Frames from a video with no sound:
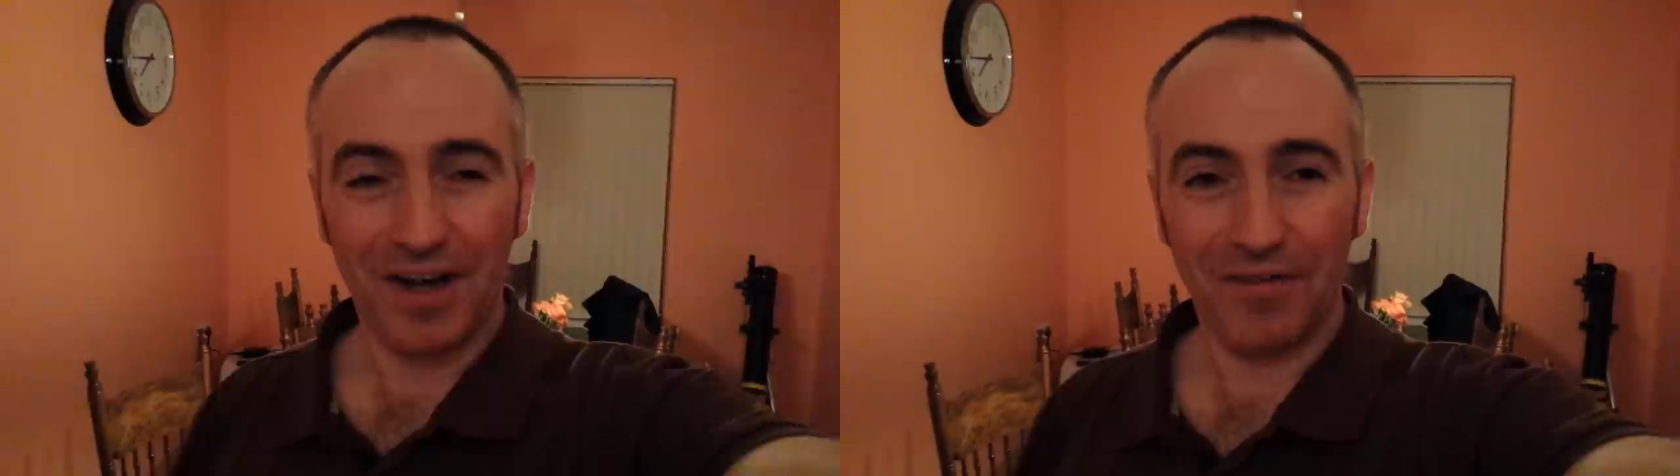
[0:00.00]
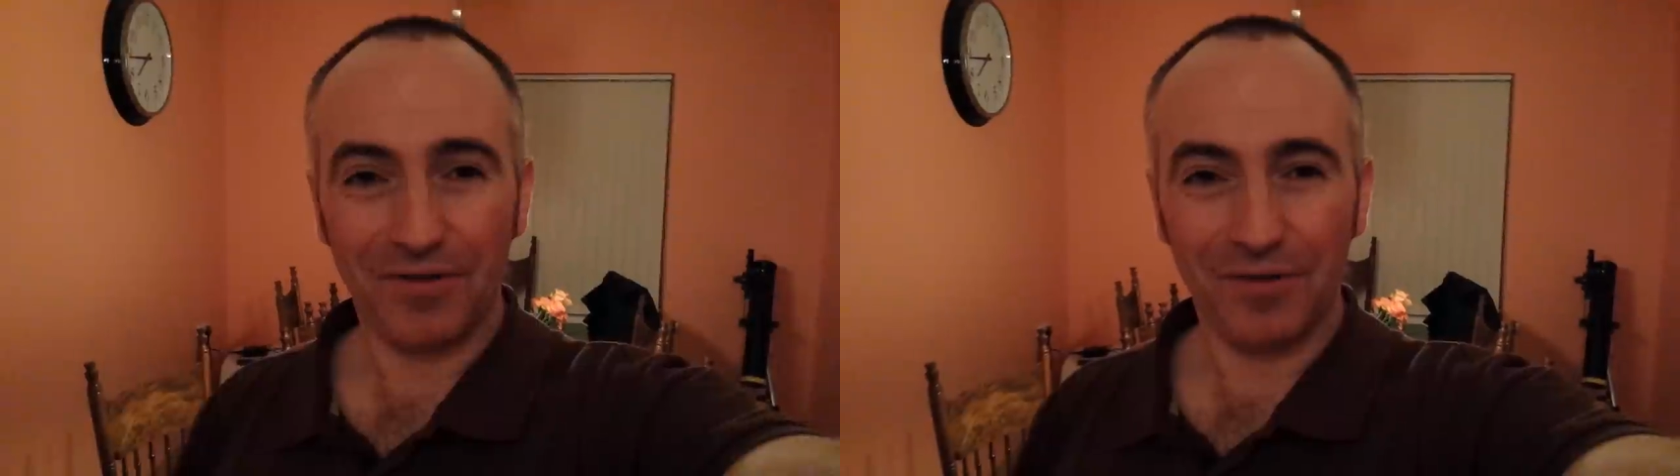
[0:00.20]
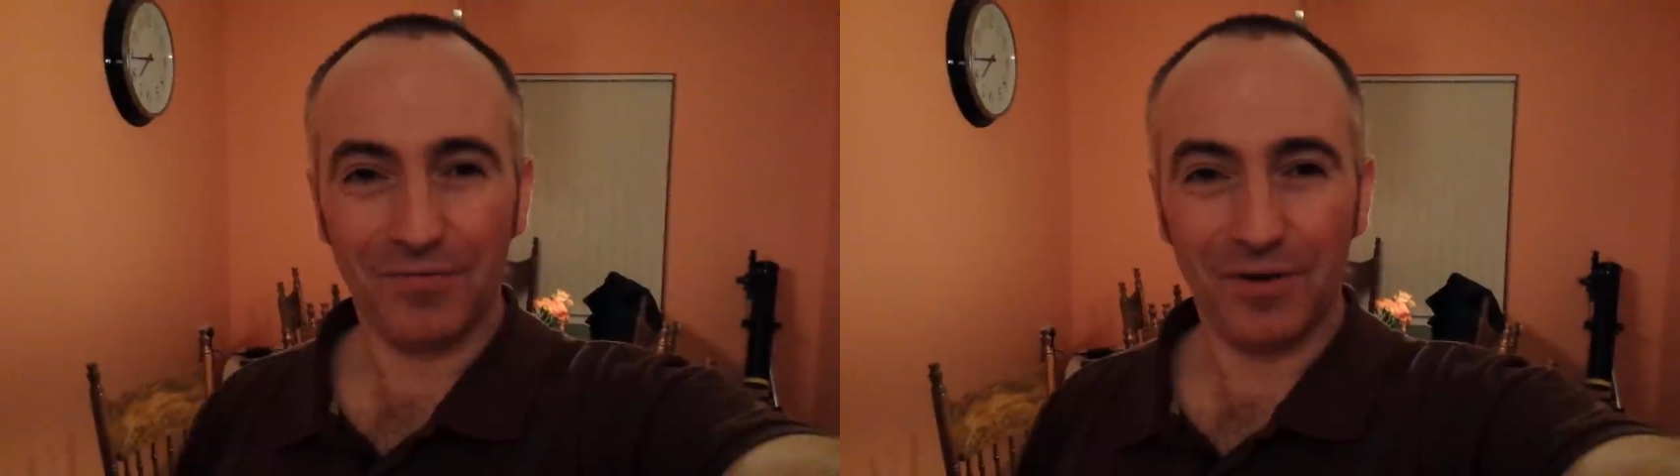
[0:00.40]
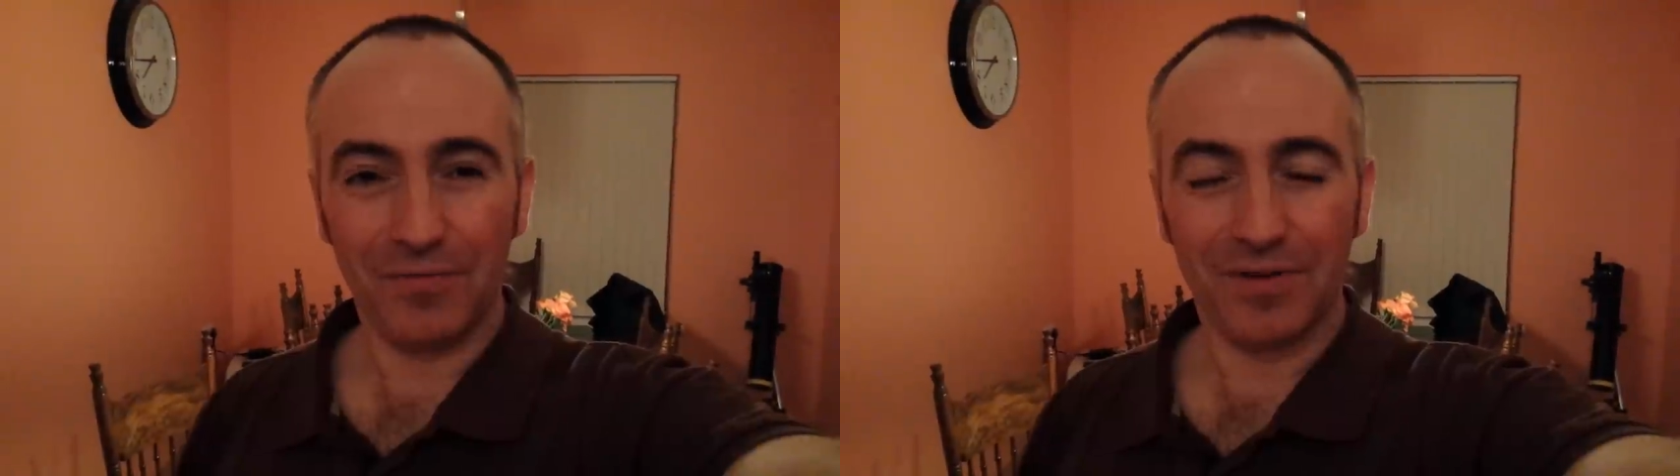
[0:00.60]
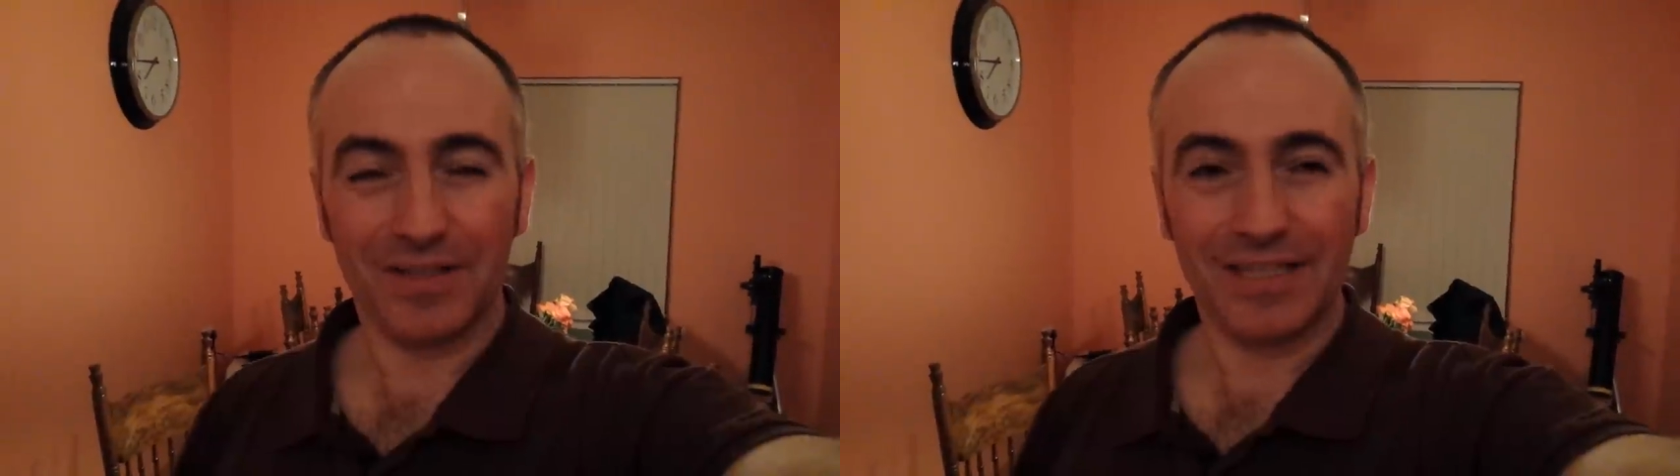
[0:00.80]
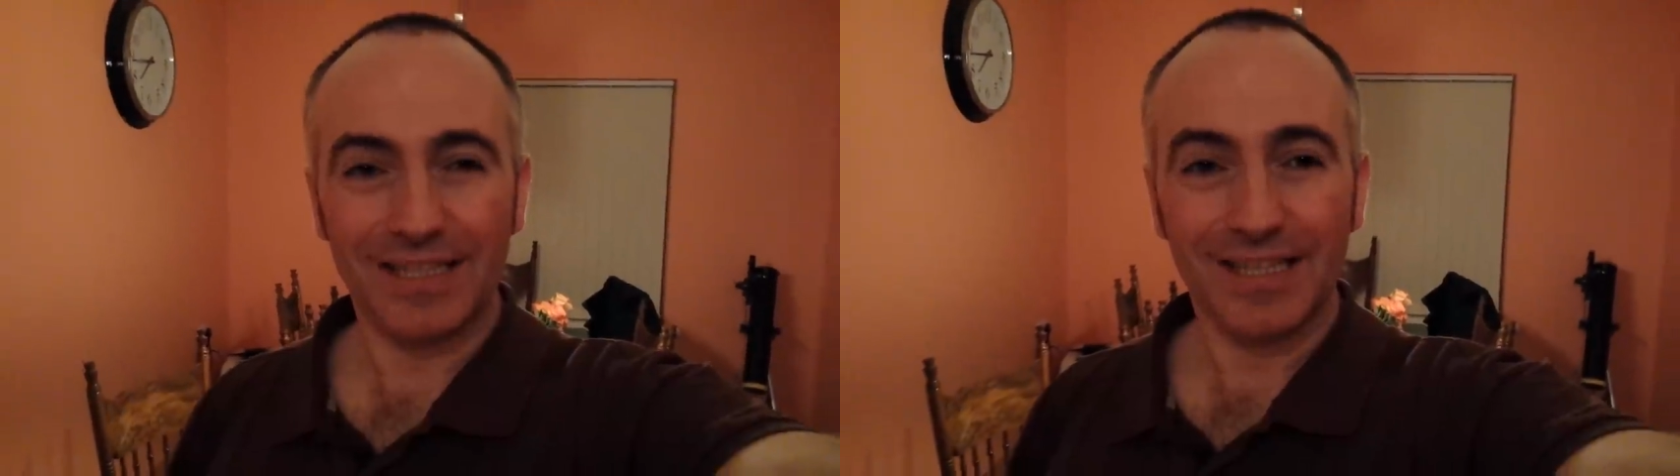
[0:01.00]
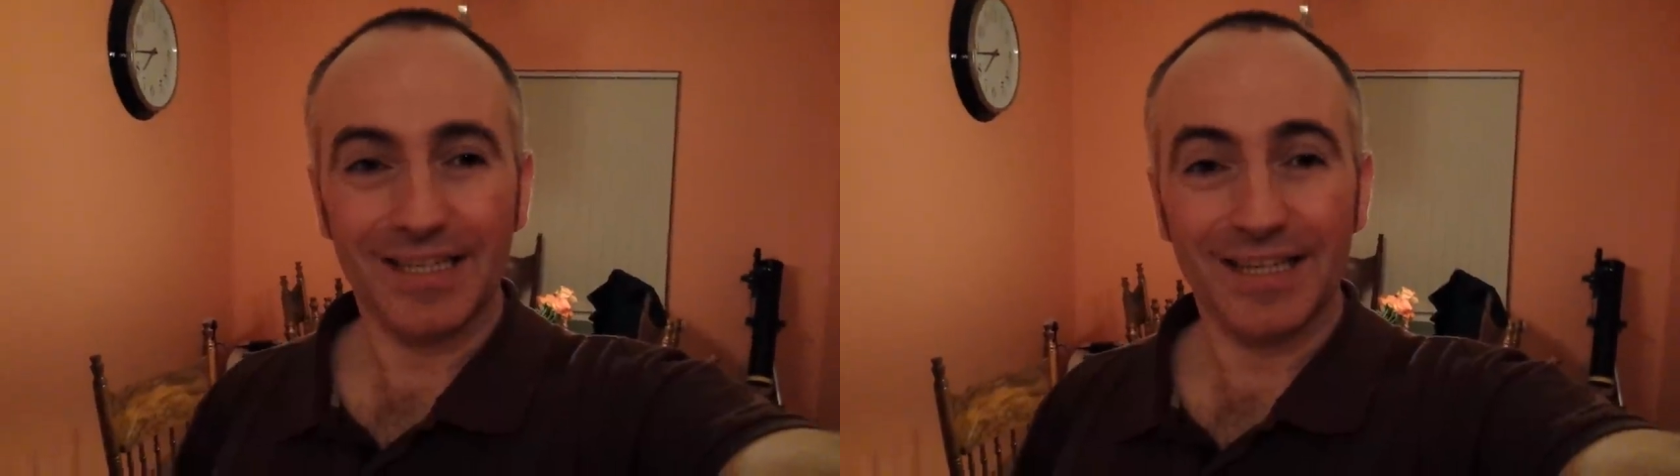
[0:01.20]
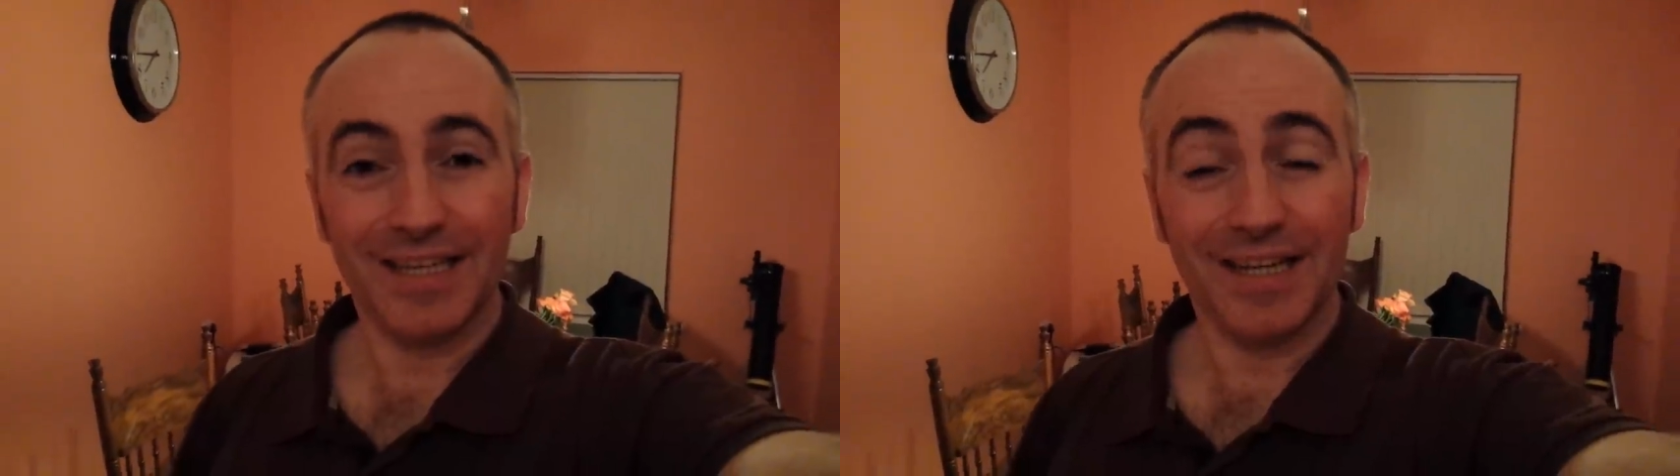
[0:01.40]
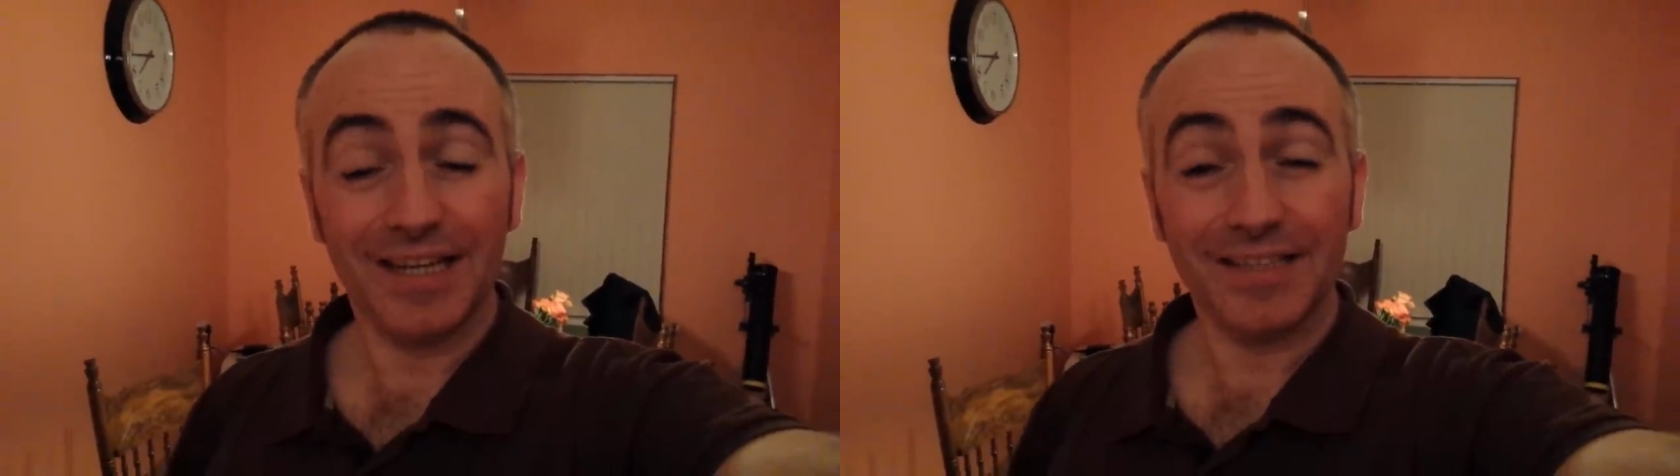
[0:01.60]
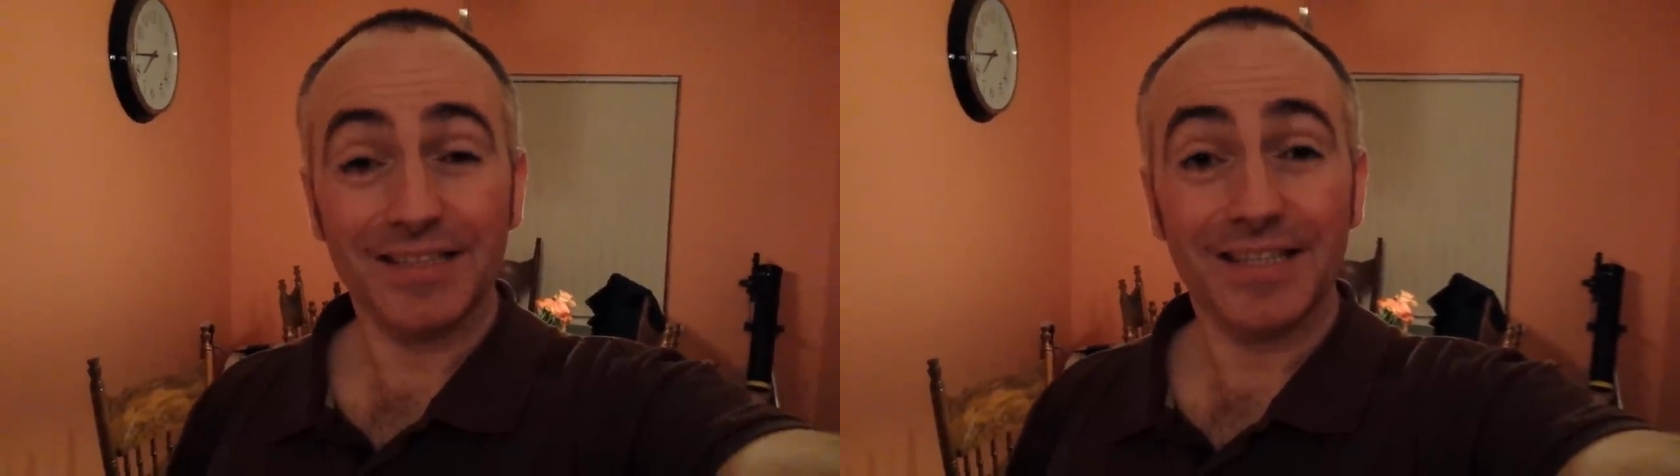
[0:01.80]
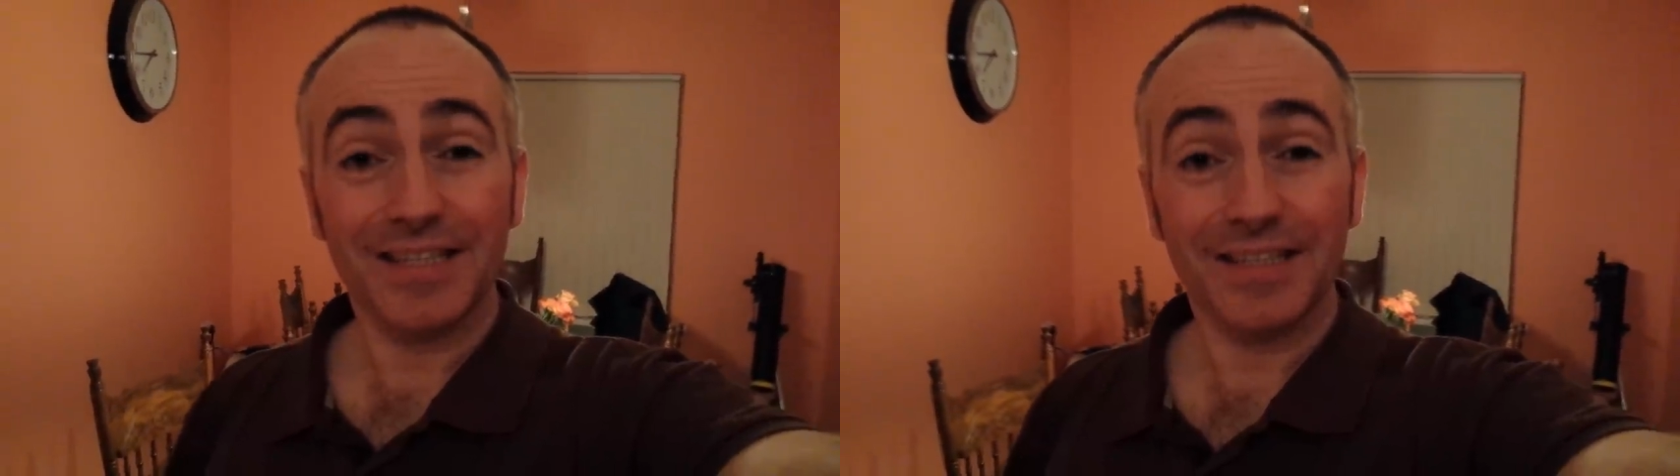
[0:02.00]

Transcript: Have good fun with it. And